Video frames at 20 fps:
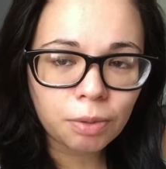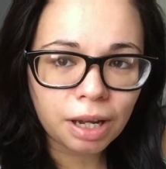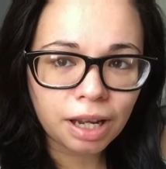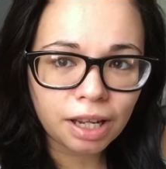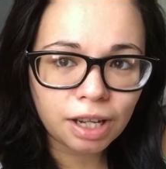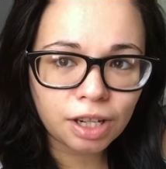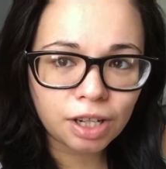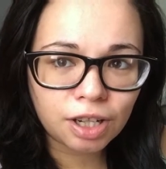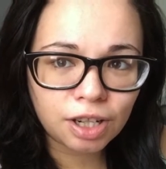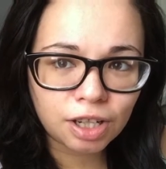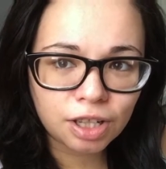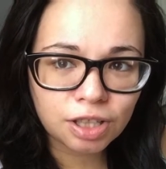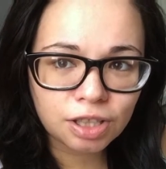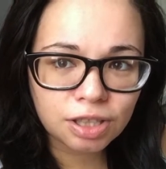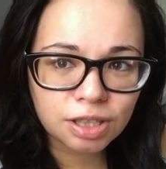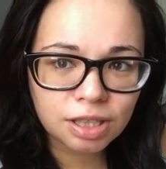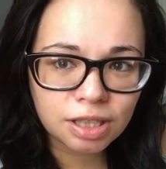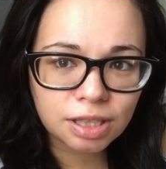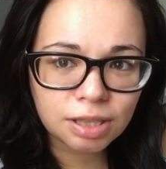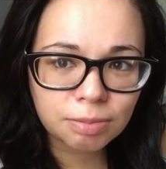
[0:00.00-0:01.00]
why it
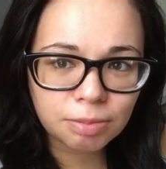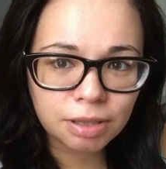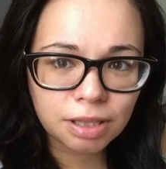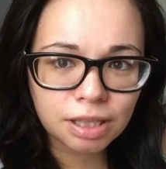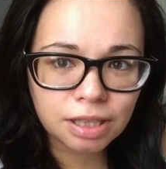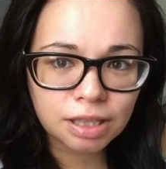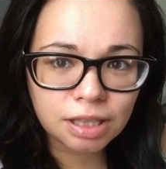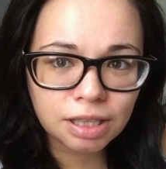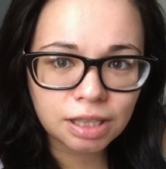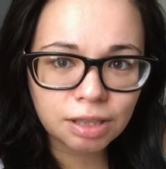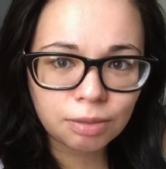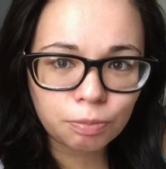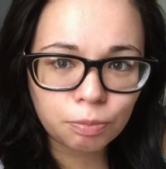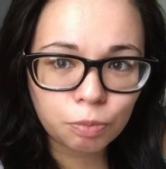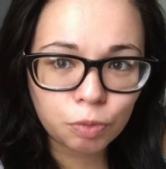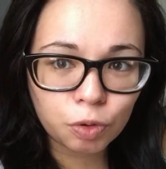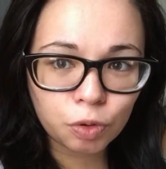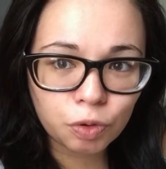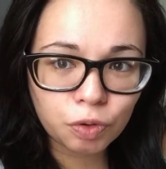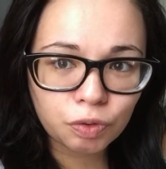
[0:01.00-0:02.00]
hurts, is because he
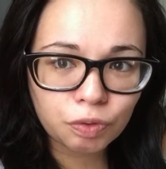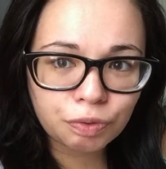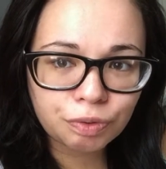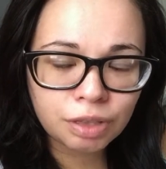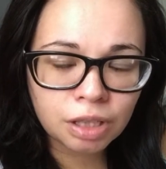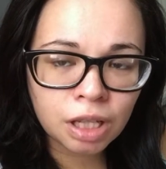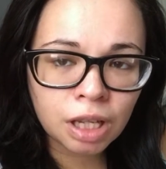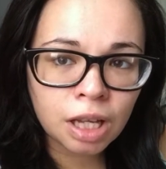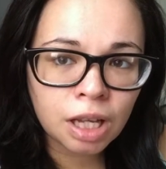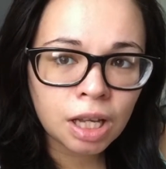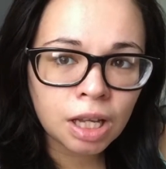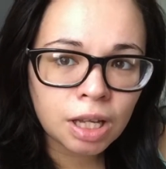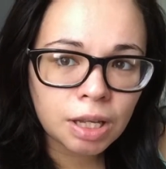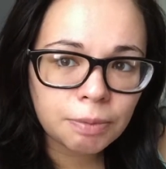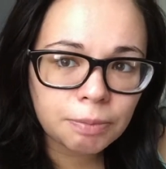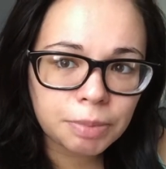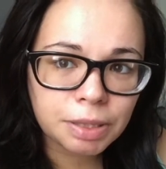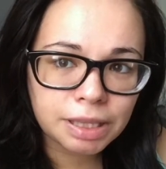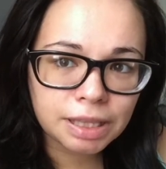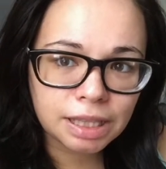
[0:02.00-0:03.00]
moved
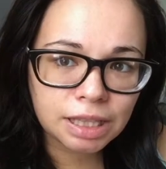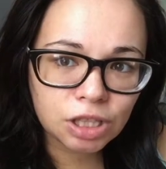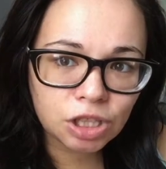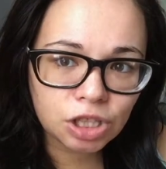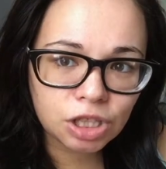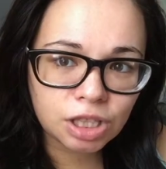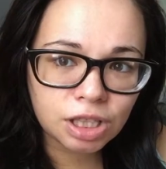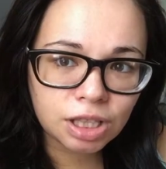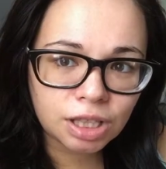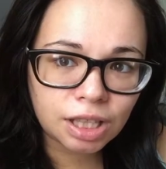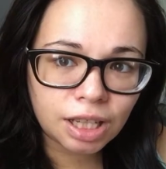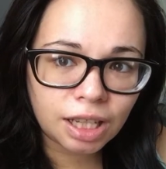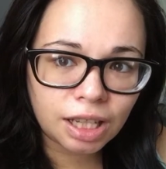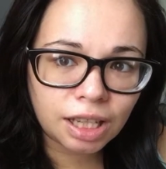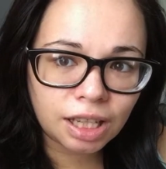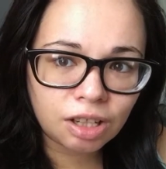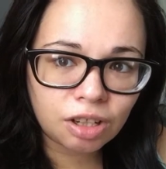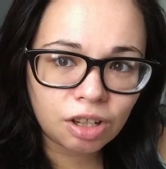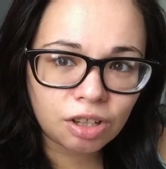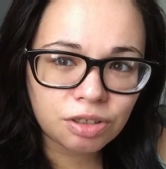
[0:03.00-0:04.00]
position.
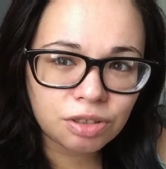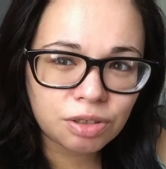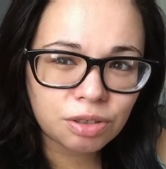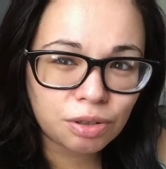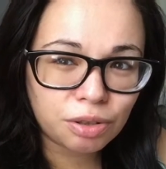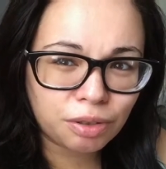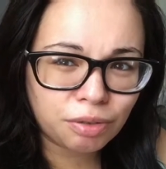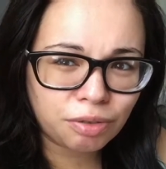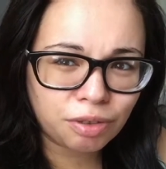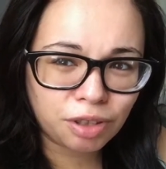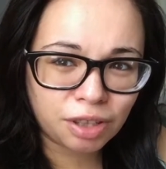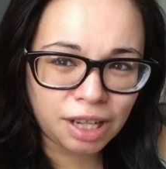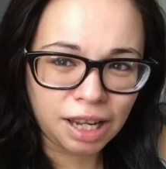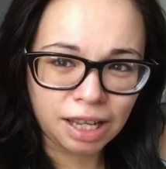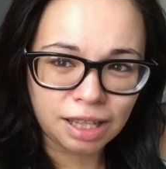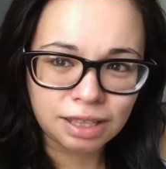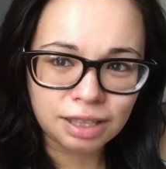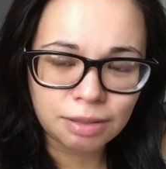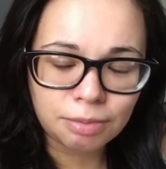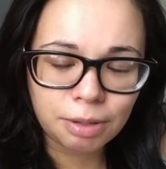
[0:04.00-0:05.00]
And also, if you're
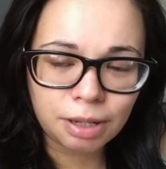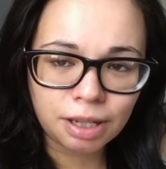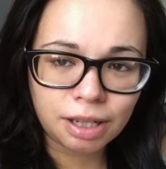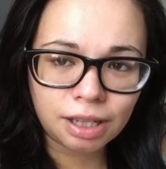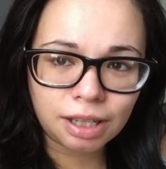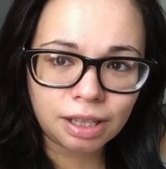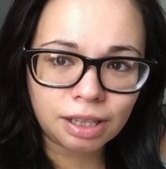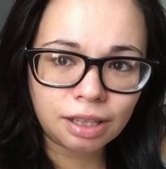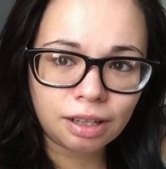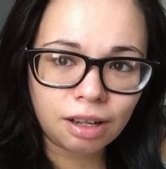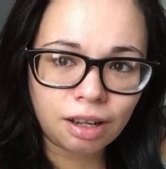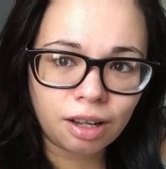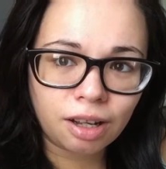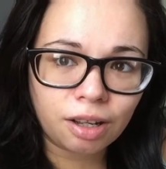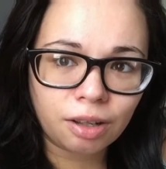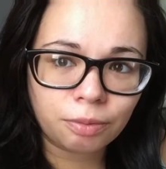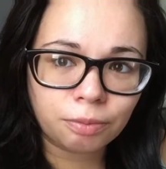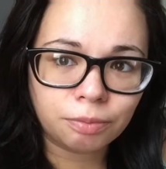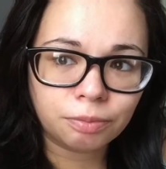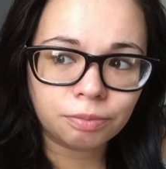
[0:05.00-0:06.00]
constipated,
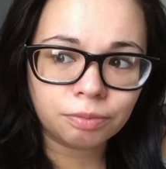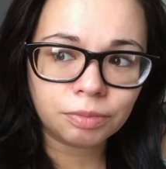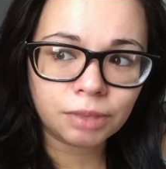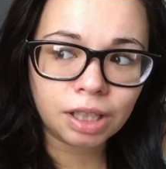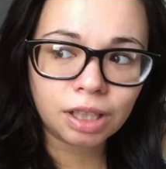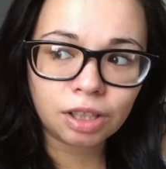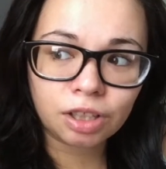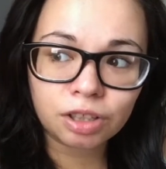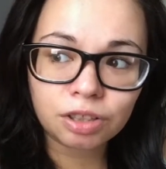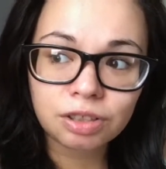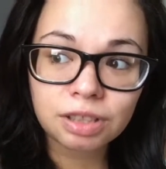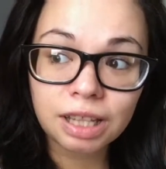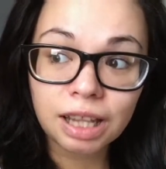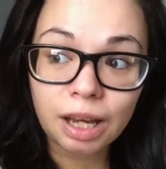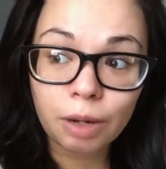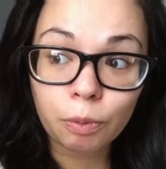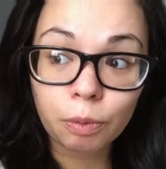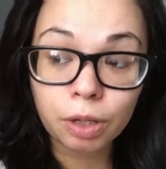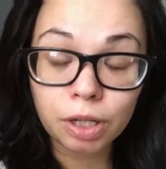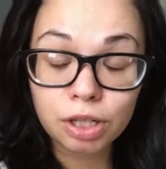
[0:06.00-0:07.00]
it hurts a
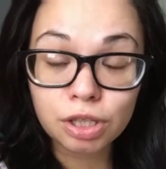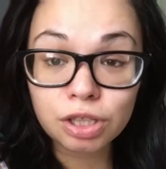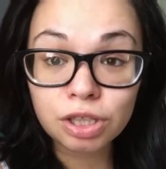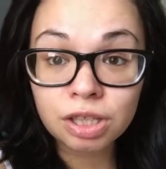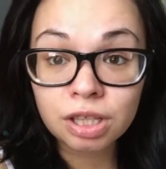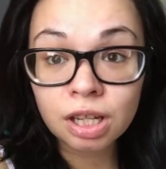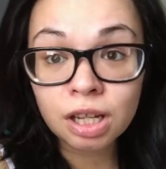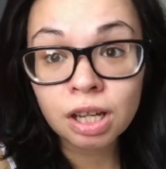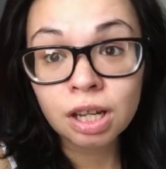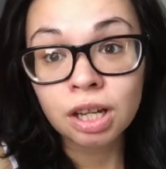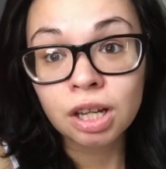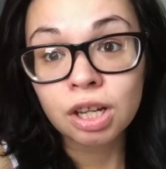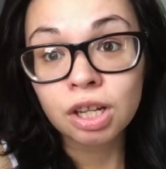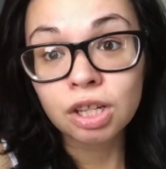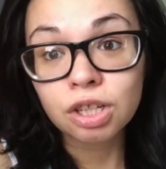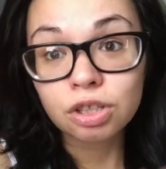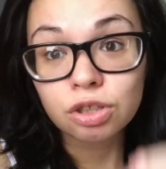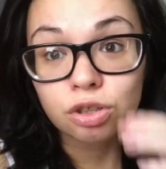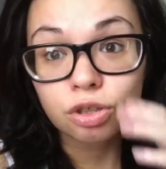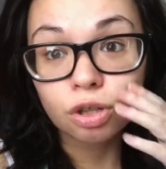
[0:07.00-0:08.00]
lot worse.
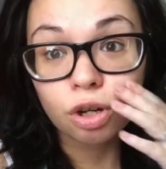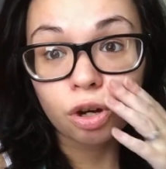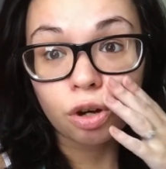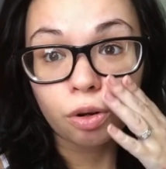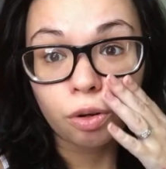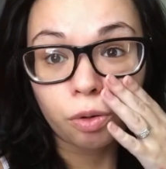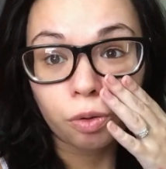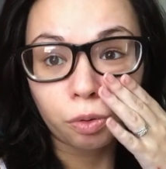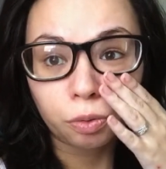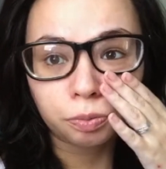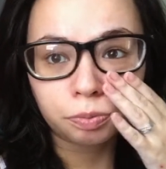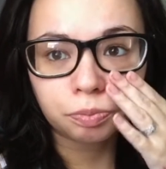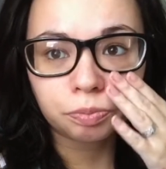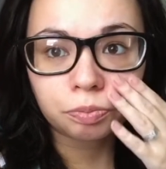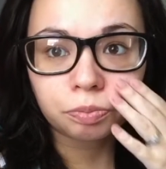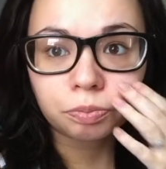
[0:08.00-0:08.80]
So,